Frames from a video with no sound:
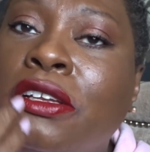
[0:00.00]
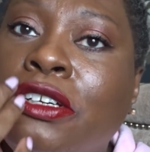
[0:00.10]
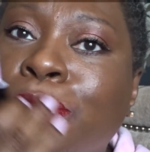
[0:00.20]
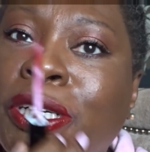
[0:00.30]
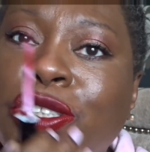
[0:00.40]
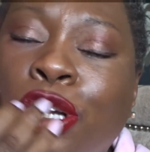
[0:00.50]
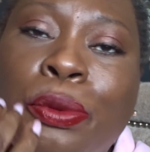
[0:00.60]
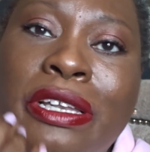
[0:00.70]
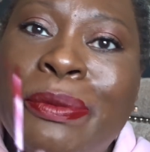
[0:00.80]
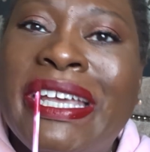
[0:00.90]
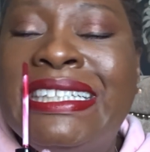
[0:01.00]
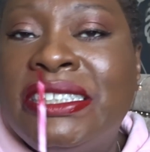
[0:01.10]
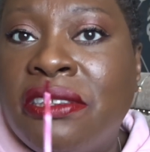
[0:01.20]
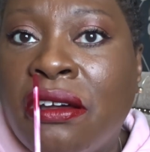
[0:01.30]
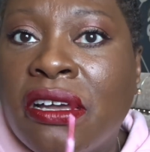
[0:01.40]
because my top lip is
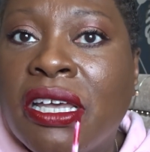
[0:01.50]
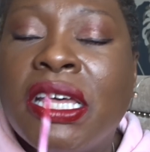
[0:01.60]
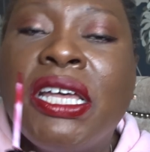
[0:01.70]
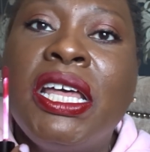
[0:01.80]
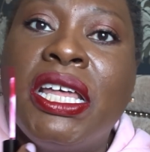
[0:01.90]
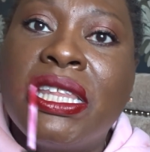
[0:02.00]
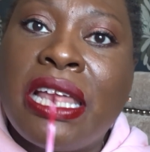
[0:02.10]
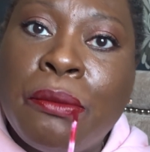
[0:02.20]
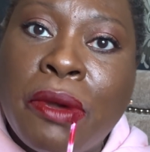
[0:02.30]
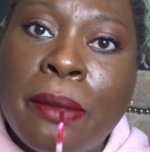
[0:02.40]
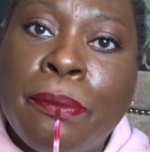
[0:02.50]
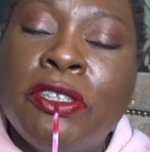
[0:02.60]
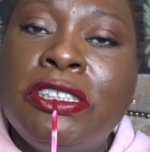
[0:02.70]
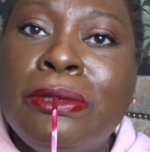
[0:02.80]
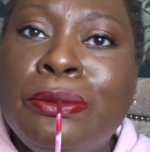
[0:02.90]
darker than my
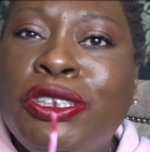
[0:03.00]
bottom lip,